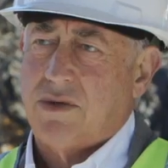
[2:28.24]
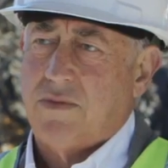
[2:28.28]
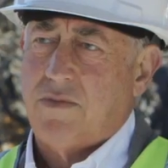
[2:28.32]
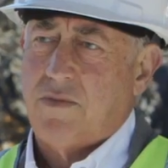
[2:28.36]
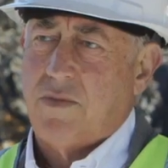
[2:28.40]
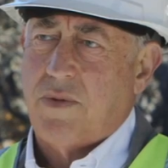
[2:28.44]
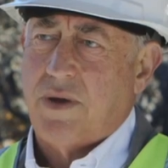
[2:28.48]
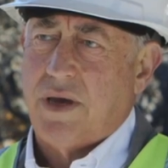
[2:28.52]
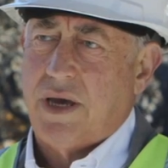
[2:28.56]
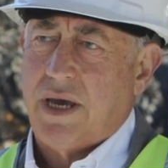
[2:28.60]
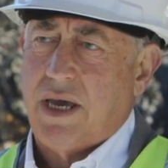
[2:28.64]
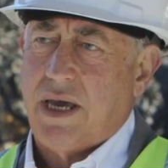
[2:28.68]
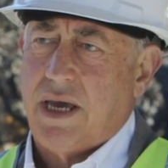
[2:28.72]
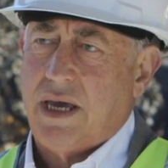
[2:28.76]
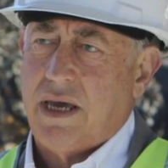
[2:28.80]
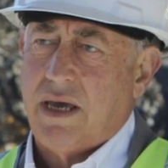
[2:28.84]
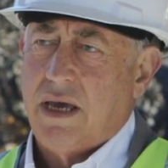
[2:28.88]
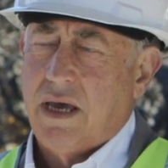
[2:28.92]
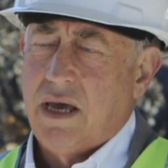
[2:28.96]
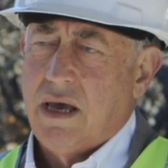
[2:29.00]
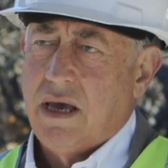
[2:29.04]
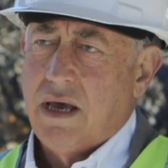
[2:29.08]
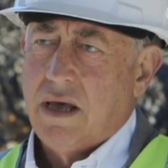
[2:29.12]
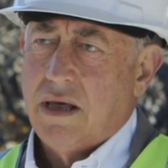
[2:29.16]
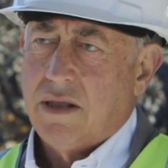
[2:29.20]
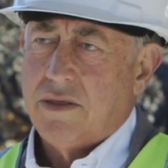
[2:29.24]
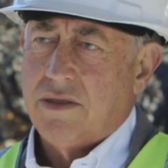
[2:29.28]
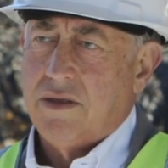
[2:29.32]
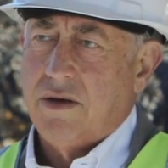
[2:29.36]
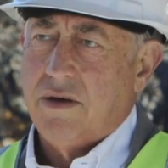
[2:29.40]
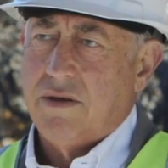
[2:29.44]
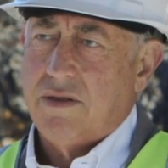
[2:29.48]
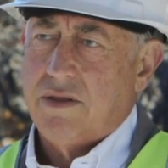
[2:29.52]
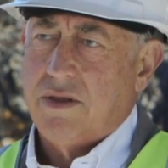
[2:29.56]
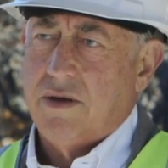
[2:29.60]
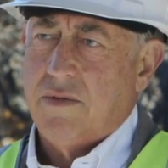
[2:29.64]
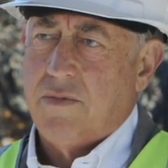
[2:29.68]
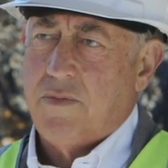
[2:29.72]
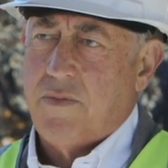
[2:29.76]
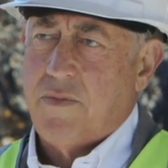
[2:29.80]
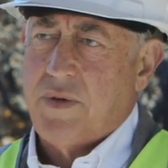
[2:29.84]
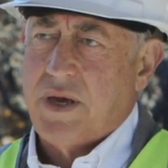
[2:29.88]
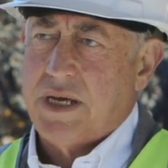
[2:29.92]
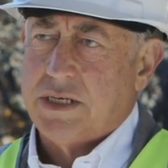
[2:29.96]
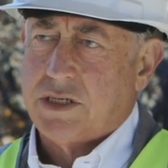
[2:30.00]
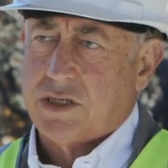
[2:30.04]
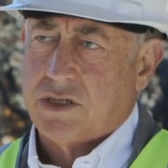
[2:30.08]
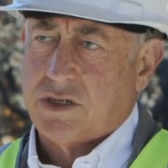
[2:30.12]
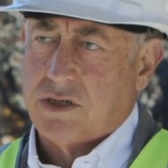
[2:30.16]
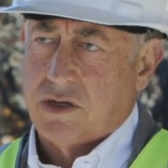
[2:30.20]
to be the
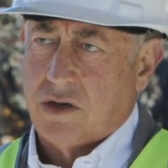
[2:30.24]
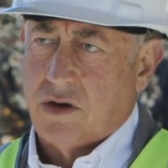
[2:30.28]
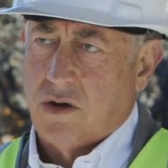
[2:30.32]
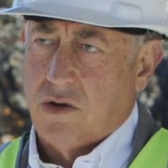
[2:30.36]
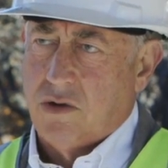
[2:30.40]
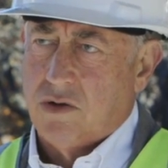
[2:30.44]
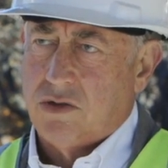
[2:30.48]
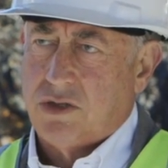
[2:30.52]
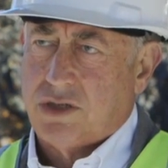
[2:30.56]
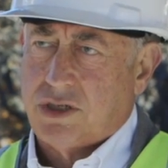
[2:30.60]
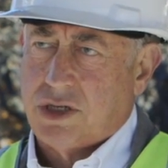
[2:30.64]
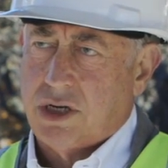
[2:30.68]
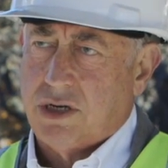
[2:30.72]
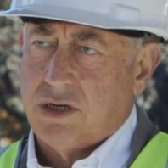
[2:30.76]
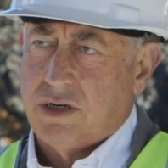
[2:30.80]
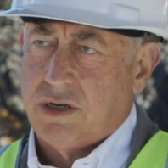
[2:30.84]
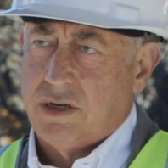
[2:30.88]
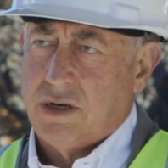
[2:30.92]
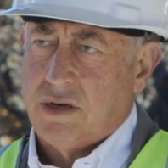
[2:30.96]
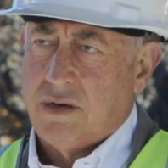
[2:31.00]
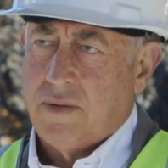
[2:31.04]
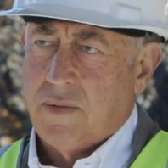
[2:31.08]
best solution.